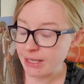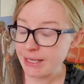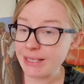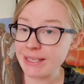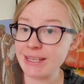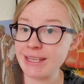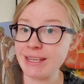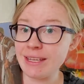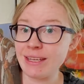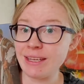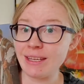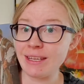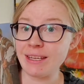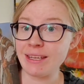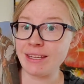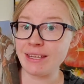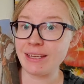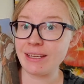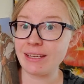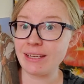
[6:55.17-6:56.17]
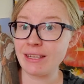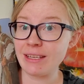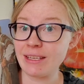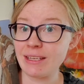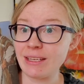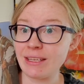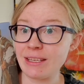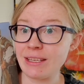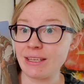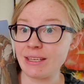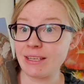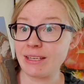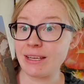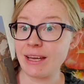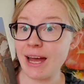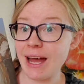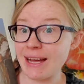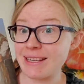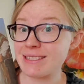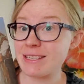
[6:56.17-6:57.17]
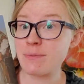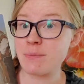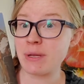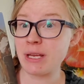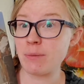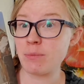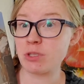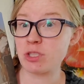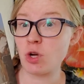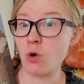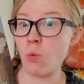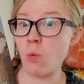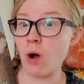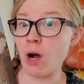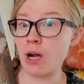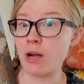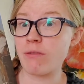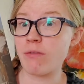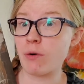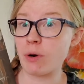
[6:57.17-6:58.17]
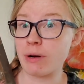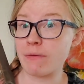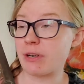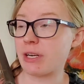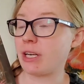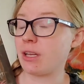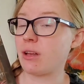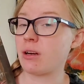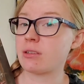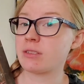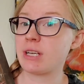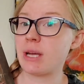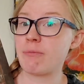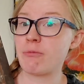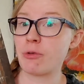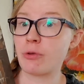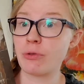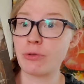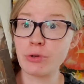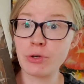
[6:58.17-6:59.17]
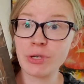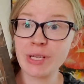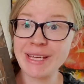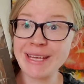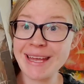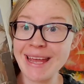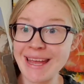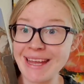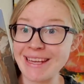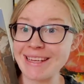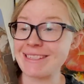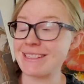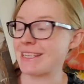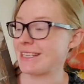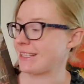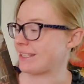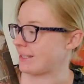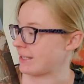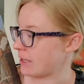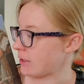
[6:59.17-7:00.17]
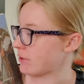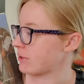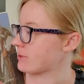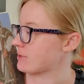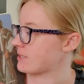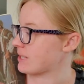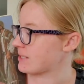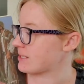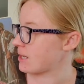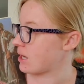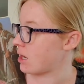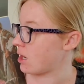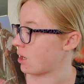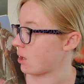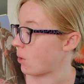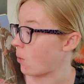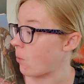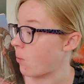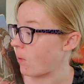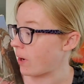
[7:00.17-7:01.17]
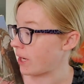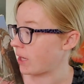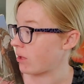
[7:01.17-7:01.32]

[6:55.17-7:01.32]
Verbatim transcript: He hasn't been able to walk for a very long time, for 38 years. That's quite